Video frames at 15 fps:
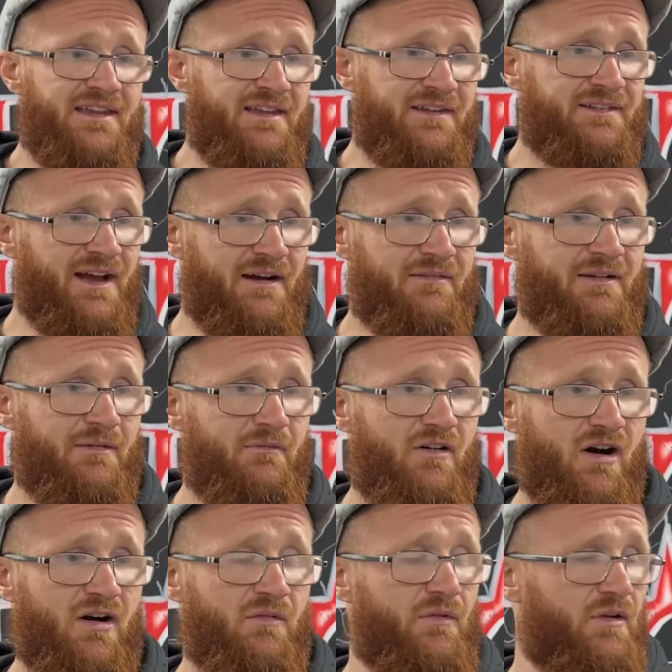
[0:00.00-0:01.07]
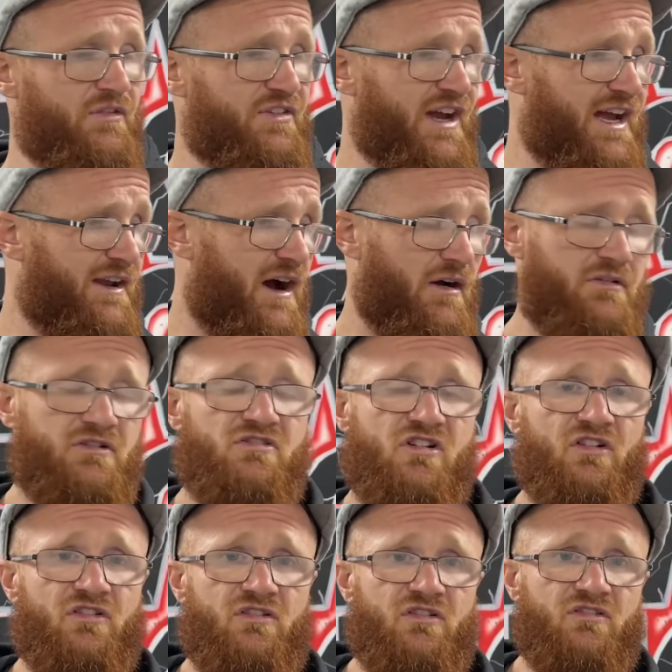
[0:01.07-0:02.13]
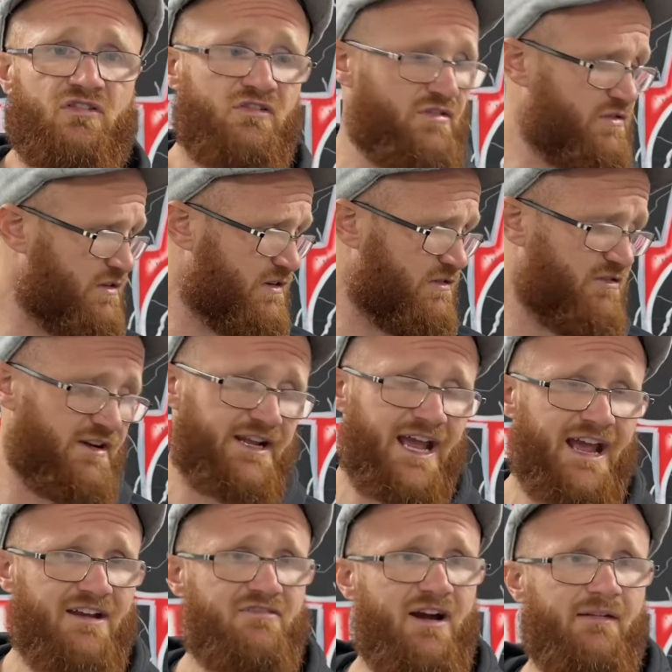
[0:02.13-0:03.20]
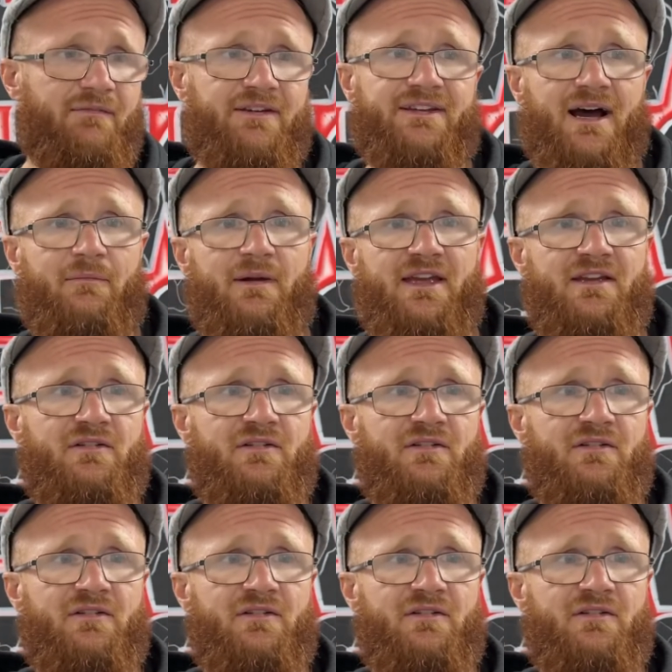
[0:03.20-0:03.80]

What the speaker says: Don't get me wrong, I'm not saying, oh, you've got to get a grappling dummy,